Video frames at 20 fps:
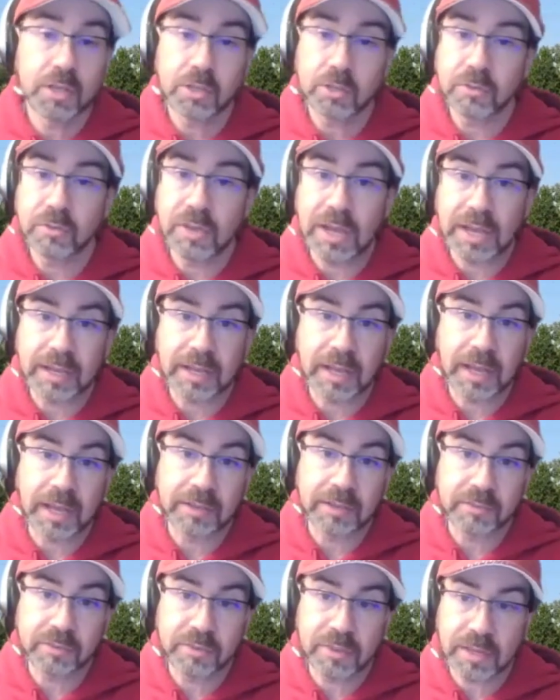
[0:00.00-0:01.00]
you've got
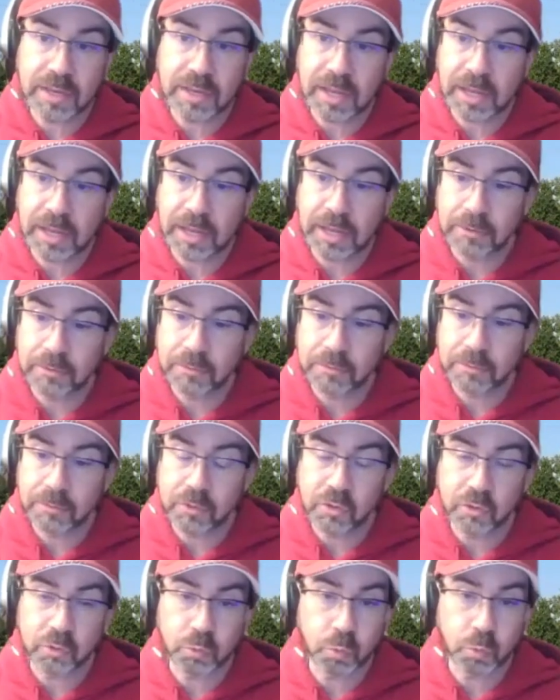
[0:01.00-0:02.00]
guys that have
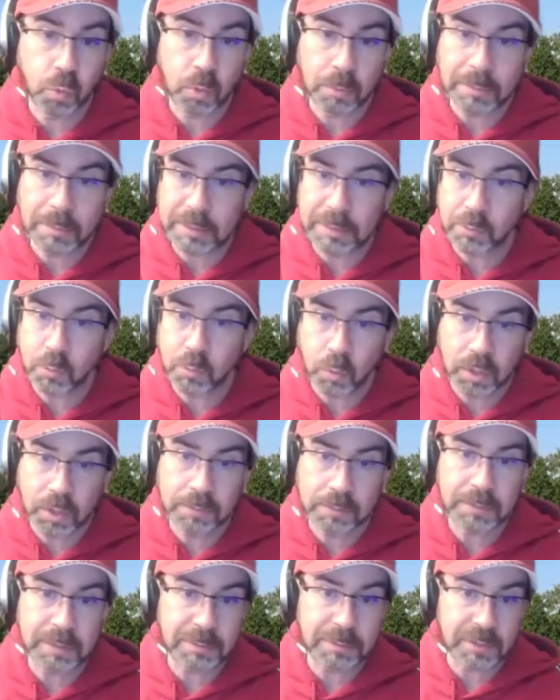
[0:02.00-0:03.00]
just
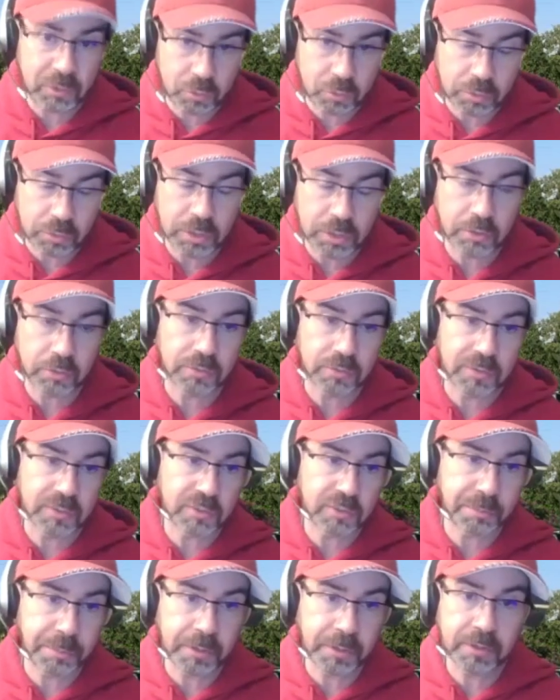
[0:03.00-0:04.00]
maybe 2 years of
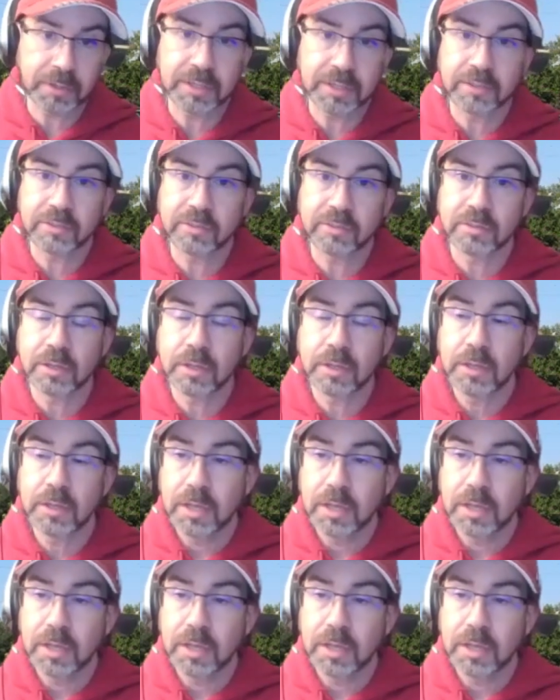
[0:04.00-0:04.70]
experience,